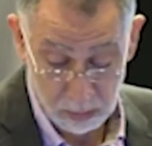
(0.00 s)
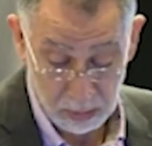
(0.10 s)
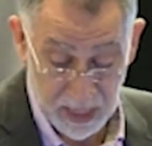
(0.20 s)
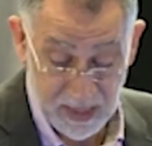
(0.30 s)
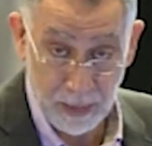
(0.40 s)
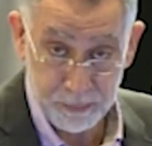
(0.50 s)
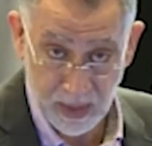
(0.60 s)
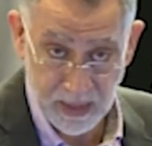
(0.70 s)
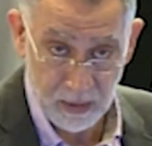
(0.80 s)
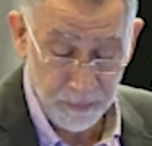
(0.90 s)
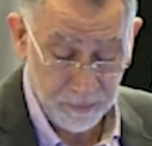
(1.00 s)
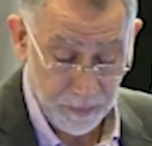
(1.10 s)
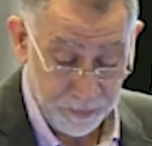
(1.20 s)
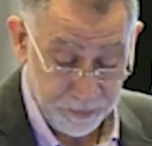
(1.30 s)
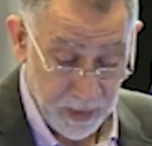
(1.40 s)
it's impressive.
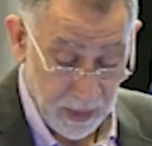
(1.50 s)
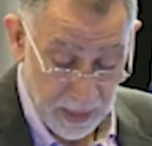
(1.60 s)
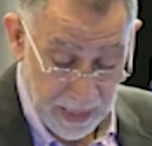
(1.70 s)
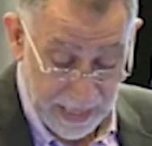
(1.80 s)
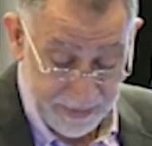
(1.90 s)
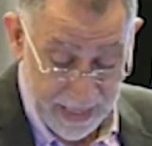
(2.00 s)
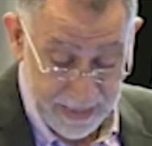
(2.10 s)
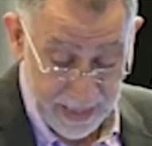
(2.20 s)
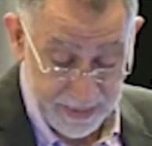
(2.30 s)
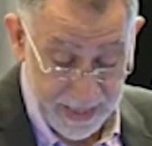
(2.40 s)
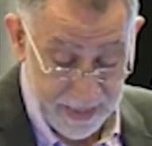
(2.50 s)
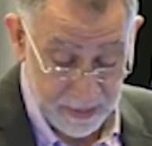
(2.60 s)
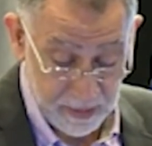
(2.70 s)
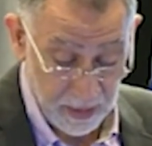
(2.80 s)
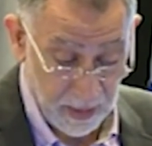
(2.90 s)
And
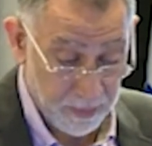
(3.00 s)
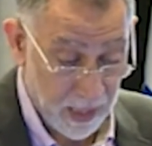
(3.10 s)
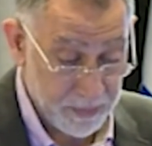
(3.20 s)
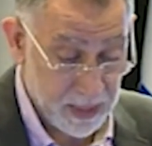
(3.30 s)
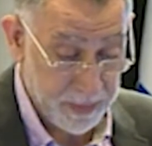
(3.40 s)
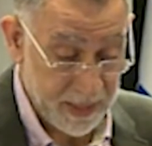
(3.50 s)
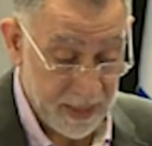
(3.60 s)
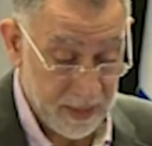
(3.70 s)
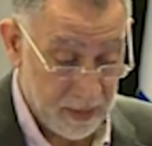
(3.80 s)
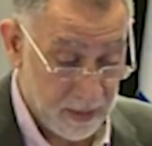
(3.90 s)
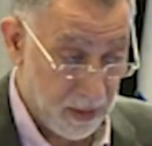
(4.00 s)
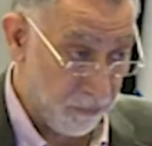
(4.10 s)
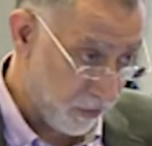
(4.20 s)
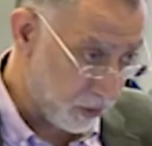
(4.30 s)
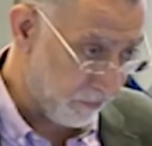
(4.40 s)
then I'm speaking in
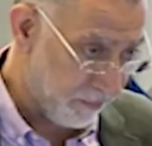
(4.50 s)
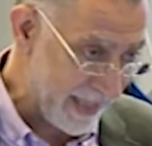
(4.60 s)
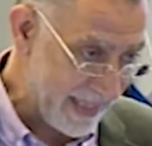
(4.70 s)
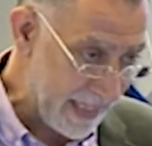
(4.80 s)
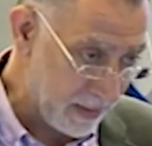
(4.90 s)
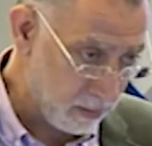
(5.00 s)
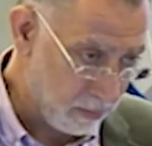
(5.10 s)
front of my dean,